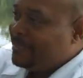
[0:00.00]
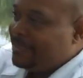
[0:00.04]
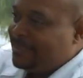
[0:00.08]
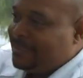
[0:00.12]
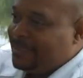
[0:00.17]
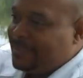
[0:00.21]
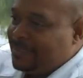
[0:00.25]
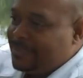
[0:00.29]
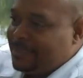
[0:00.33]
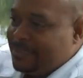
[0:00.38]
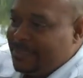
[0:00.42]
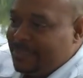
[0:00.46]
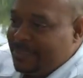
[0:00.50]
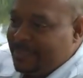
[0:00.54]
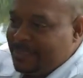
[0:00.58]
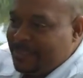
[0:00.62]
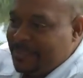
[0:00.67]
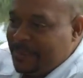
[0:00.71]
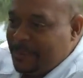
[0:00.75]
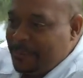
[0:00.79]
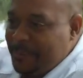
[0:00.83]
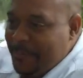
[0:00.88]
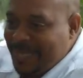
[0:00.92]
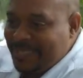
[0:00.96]
The
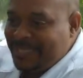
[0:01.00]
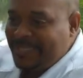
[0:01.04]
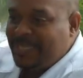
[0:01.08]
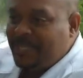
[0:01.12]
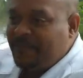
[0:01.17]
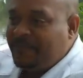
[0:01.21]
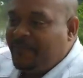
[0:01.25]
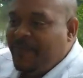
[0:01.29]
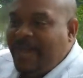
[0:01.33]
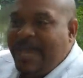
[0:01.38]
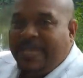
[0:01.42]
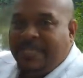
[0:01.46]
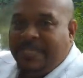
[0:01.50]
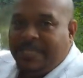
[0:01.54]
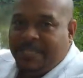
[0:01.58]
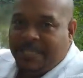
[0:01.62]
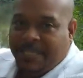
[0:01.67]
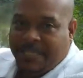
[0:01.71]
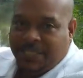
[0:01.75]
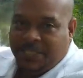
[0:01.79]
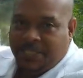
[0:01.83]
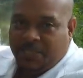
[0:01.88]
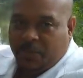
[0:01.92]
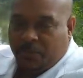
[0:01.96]
domestic
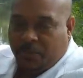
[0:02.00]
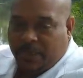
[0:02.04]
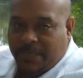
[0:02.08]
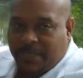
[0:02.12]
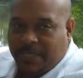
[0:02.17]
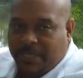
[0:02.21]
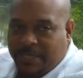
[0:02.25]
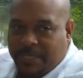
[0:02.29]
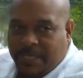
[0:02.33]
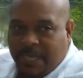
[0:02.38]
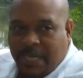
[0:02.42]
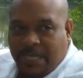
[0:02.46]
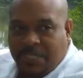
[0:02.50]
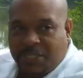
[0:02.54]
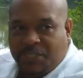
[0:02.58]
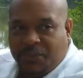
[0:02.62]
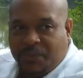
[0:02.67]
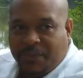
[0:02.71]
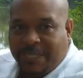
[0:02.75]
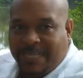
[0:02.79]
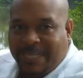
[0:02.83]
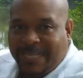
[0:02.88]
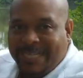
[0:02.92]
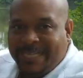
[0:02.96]
violence issue in this
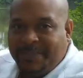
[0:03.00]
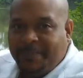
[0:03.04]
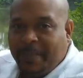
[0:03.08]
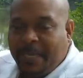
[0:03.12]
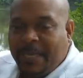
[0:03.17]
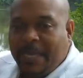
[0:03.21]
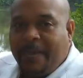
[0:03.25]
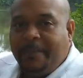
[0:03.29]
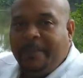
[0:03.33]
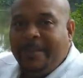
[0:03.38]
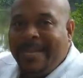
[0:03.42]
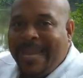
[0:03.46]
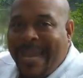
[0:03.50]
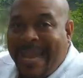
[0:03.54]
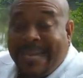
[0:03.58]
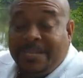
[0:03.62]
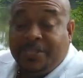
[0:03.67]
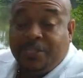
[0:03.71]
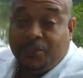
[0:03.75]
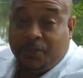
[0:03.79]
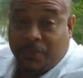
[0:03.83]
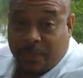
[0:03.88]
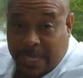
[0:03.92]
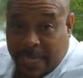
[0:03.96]
country is becoming
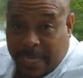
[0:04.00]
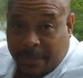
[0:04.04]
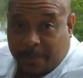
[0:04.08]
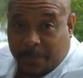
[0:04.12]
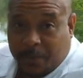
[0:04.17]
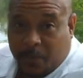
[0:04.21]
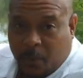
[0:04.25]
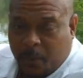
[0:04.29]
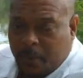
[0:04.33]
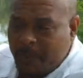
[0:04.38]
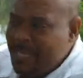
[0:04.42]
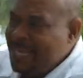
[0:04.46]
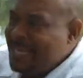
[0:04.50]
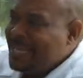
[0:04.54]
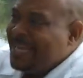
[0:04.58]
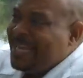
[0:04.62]
astronomical.